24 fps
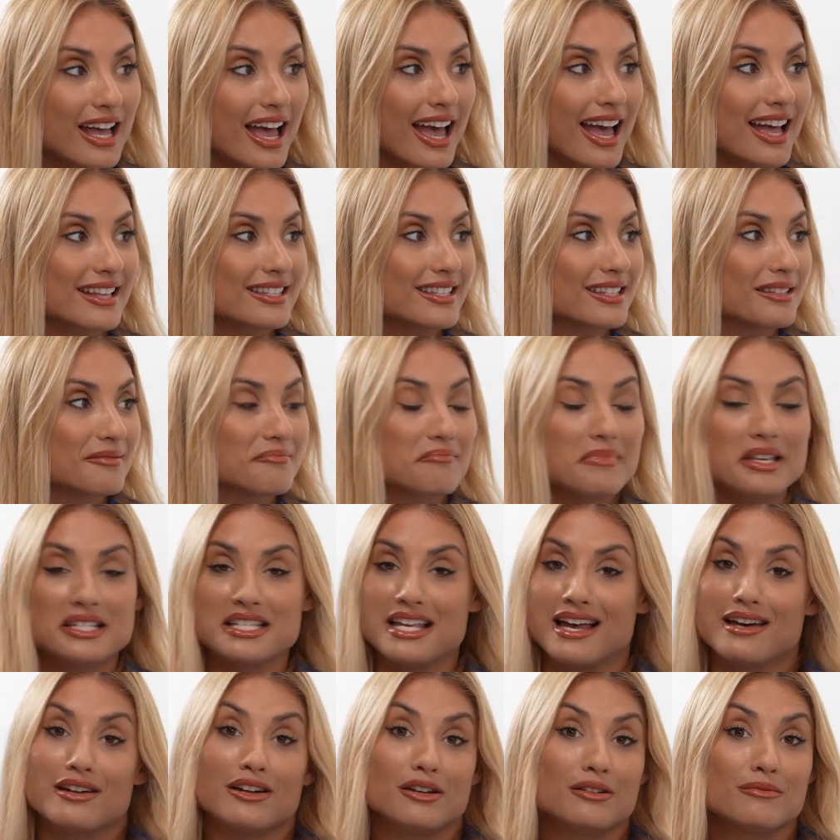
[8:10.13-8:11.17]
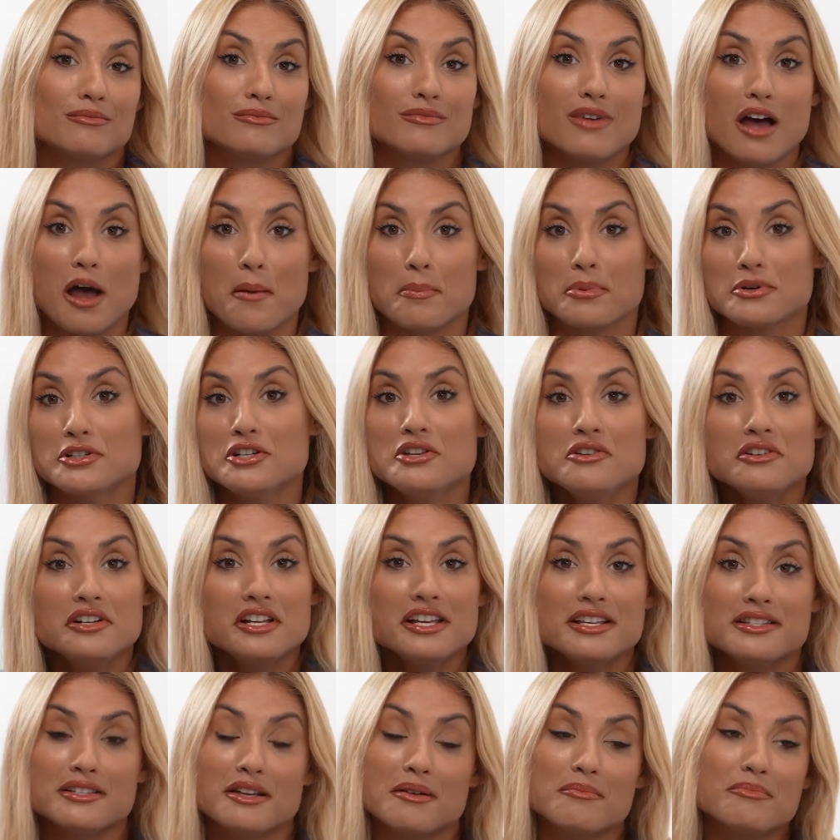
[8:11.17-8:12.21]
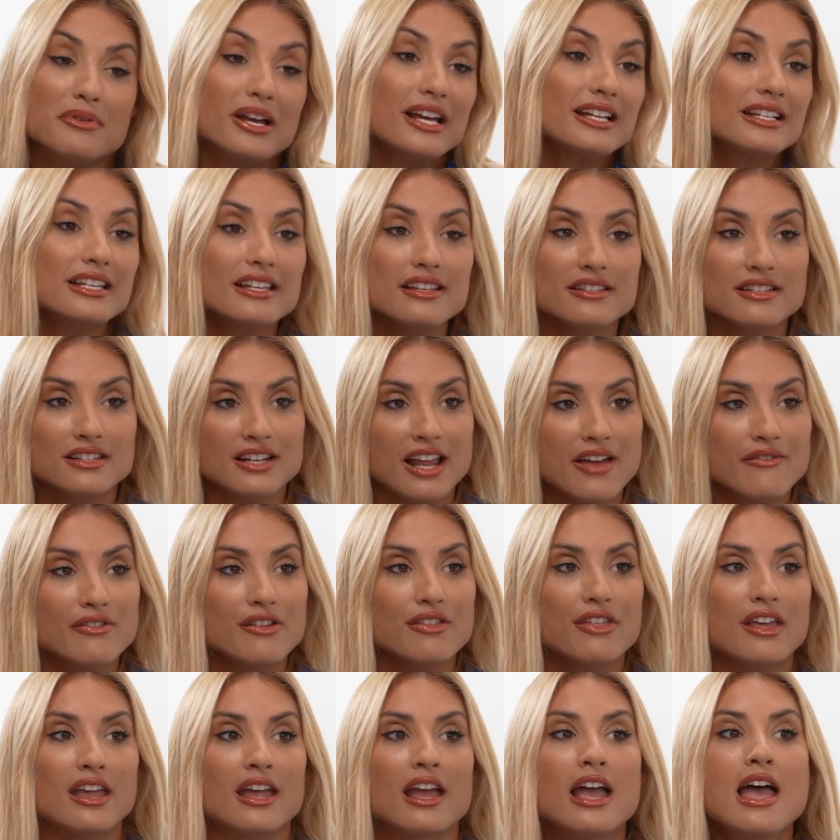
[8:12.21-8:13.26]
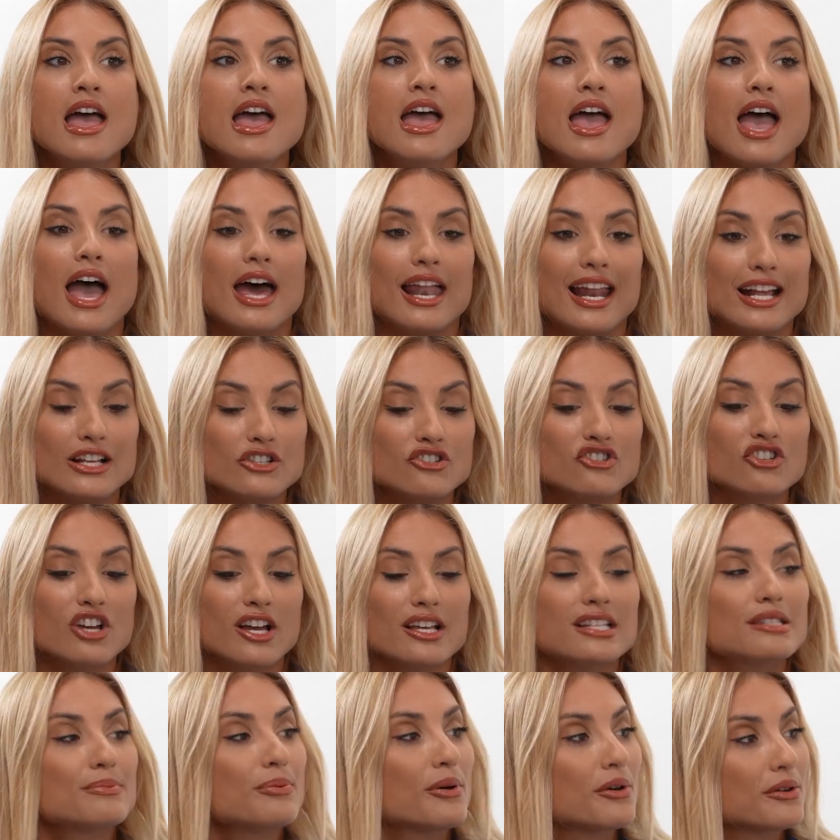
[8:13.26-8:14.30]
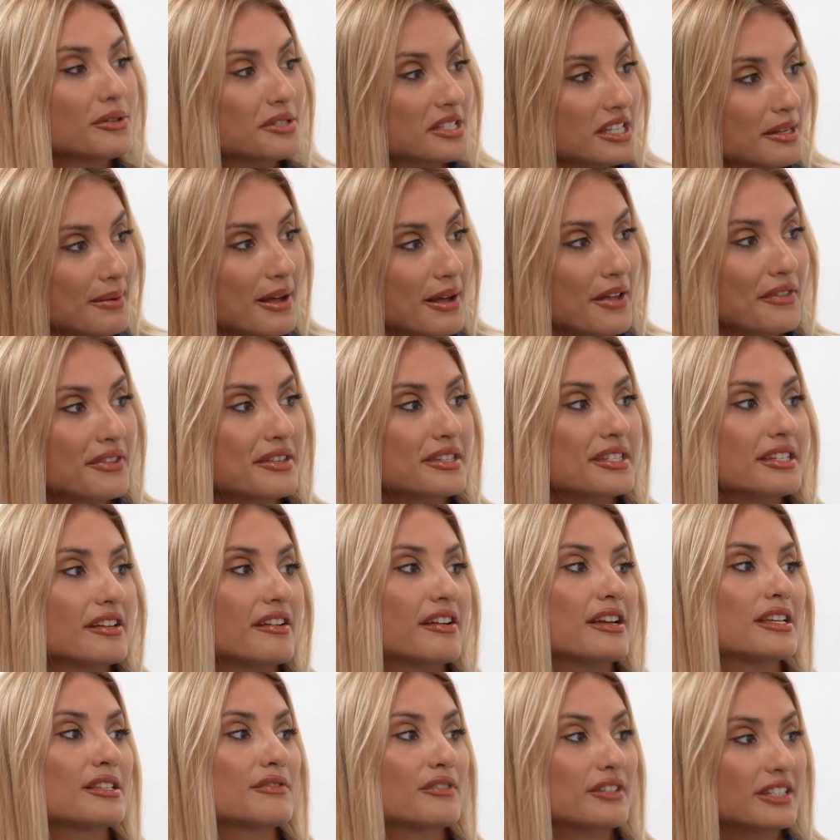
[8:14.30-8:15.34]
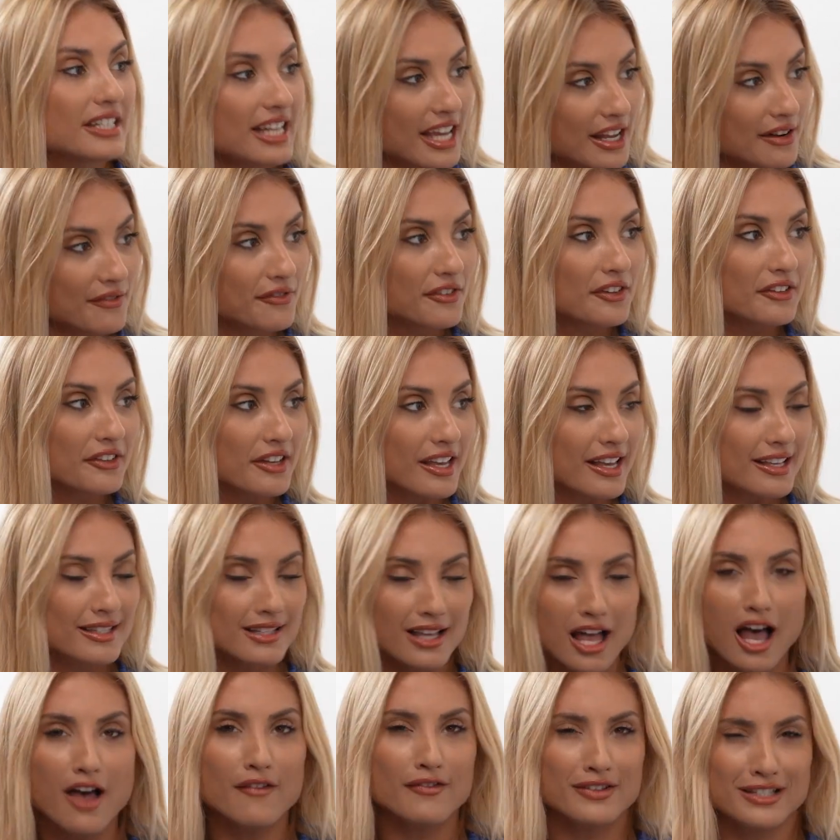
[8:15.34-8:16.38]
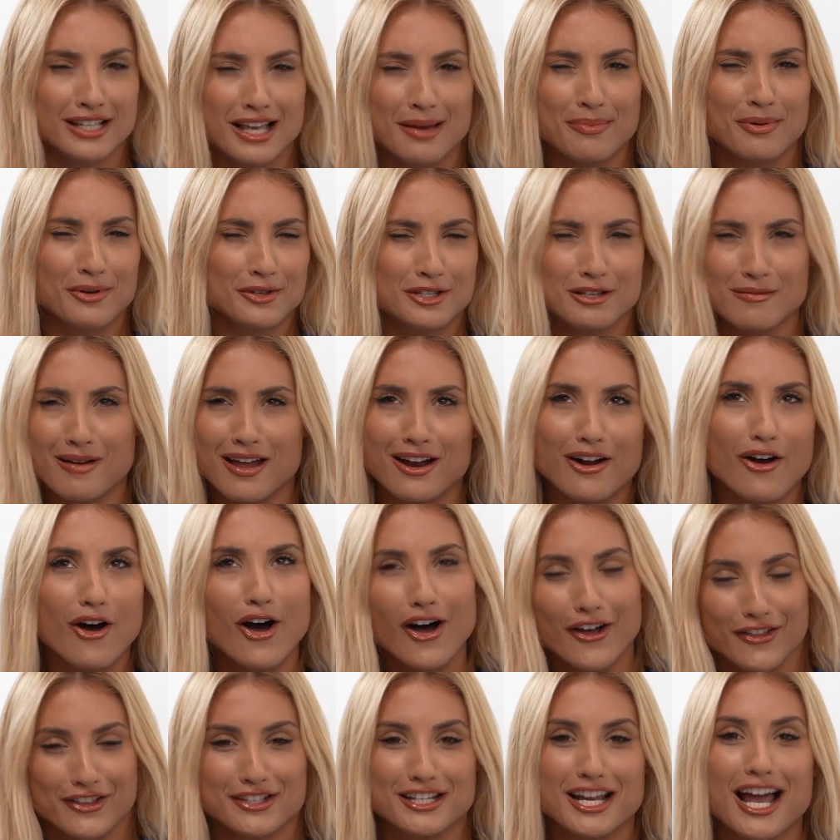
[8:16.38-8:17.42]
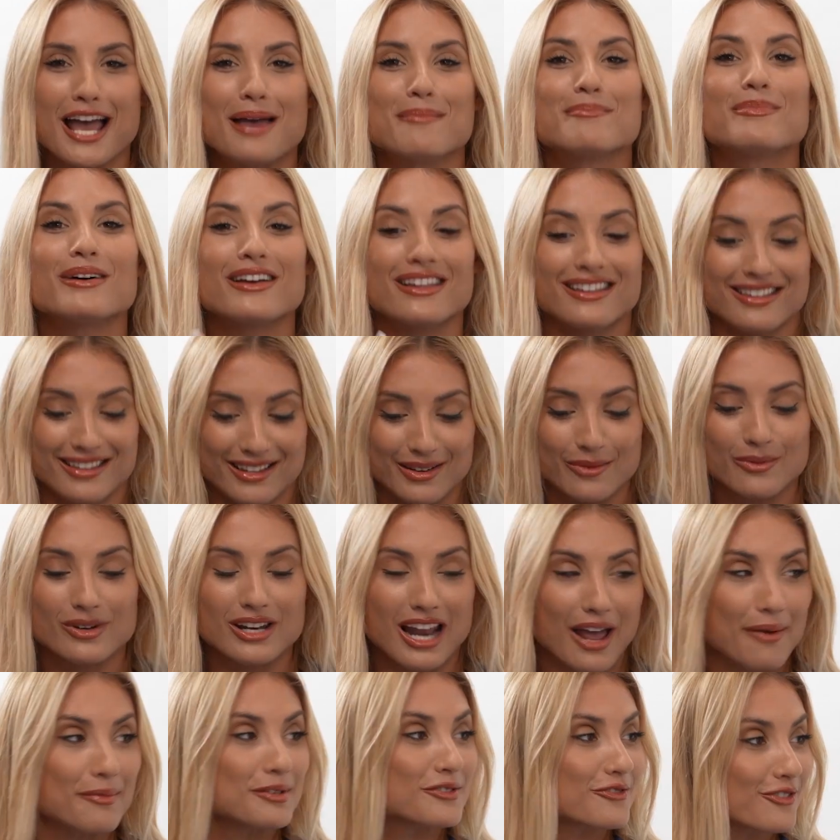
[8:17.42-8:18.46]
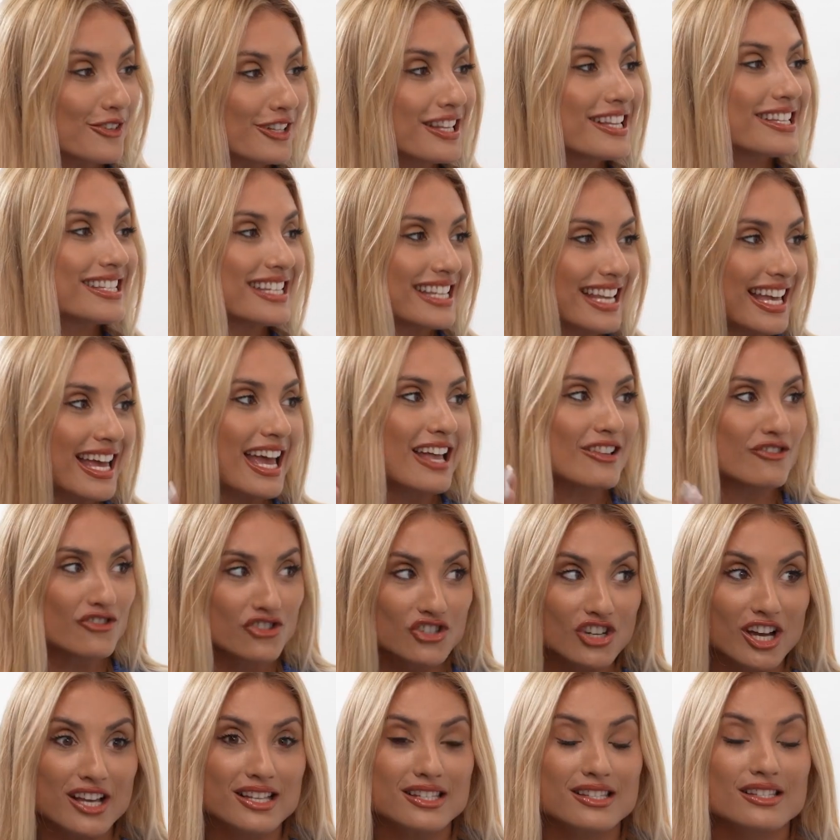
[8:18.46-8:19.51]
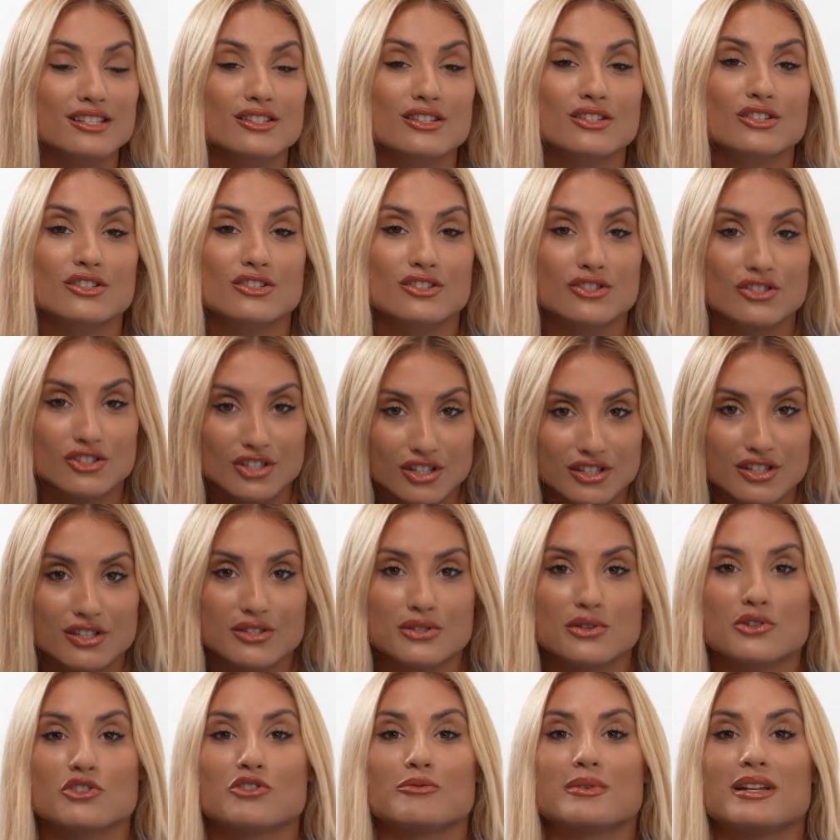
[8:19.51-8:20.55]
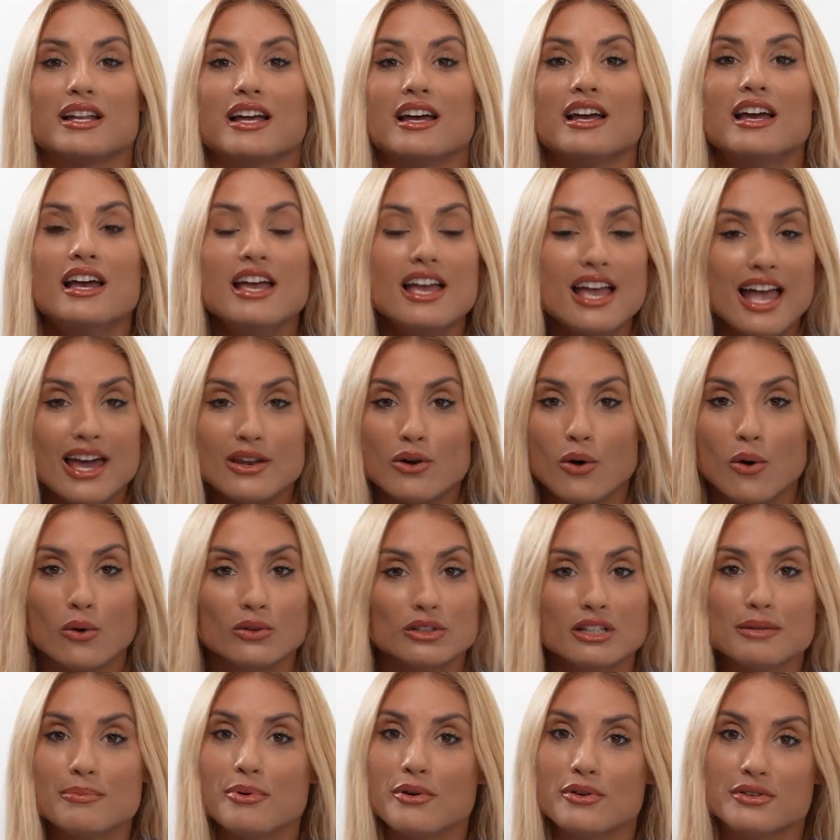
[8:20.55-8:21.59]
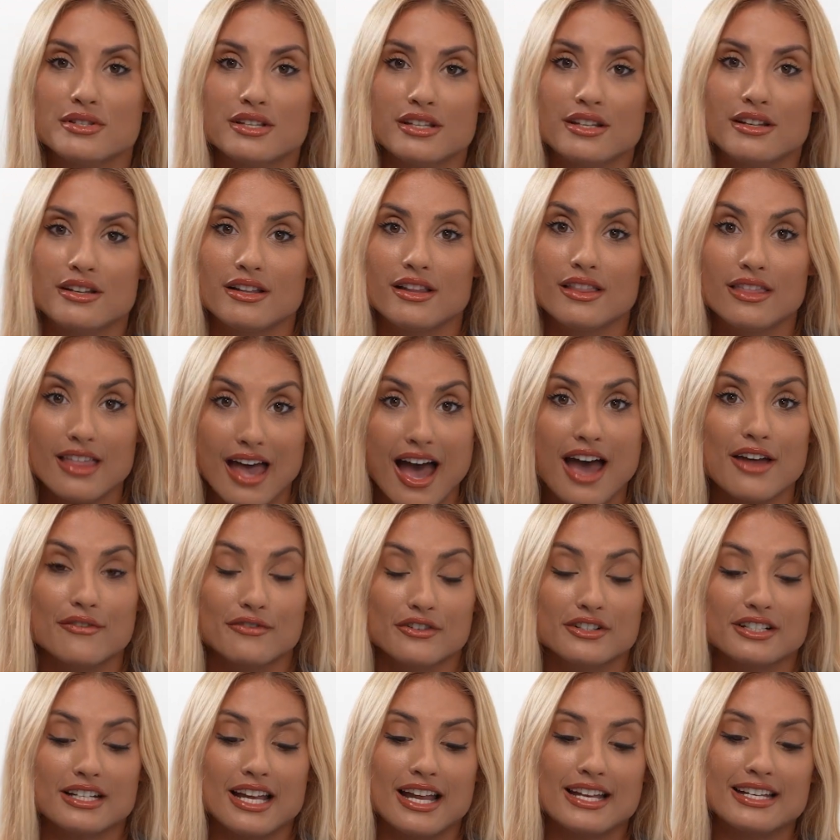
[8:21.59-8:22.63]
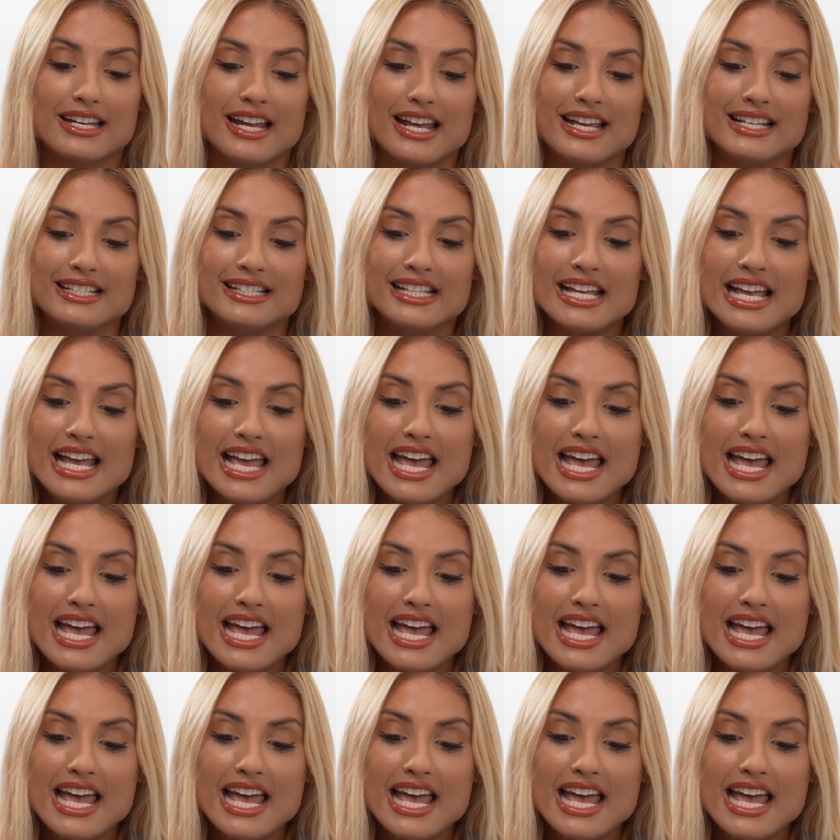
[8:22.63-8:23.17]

I had to miss out on opportunities, on brand deals, on everything, and I just posted about the series for 10 full days. Obviously, I post about it all the time, but when I was releasing it, just took to social media and only posted that for 10 days.